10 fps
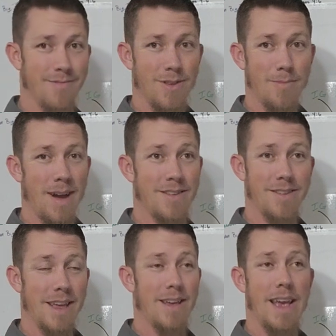Imagine,
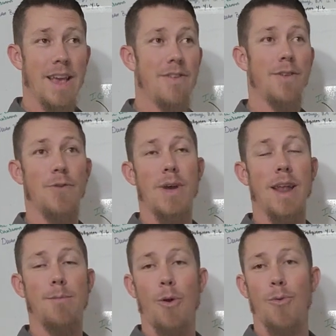even if you had
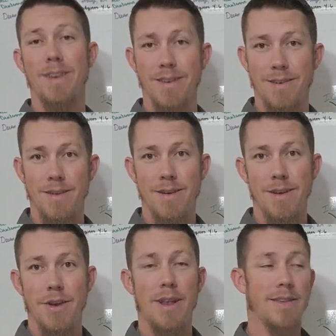them all written,
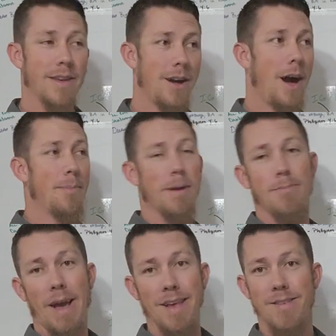you'd have to copy and
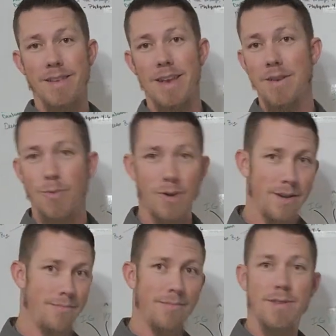paste to each one,
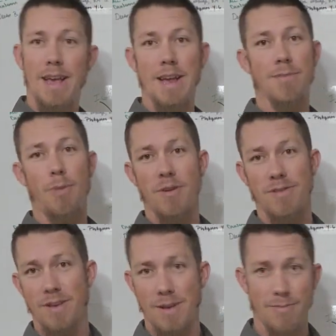to each person
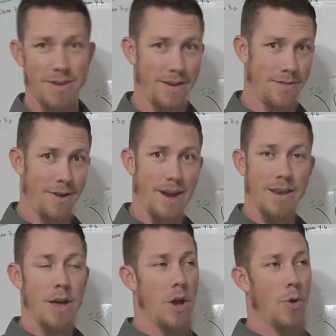that comes in, right?
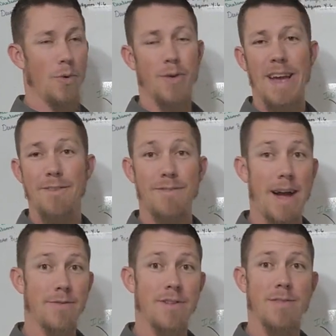When you got
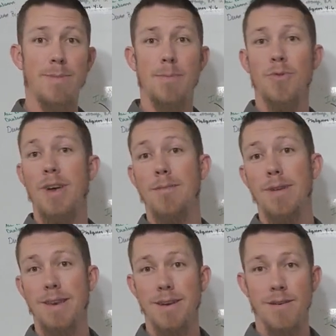5 or 6 people, not a
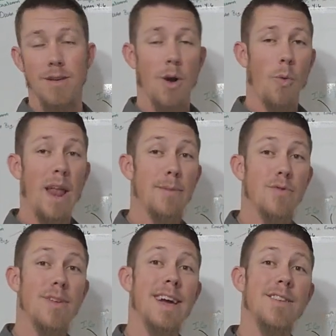big deal. What happens
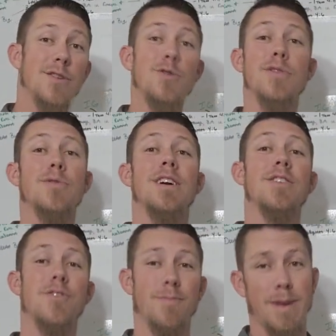when you got 200 or
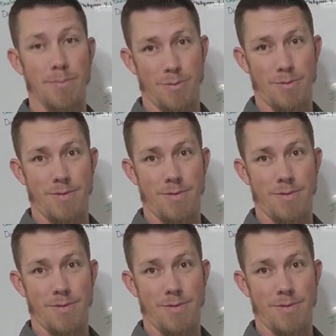300 people?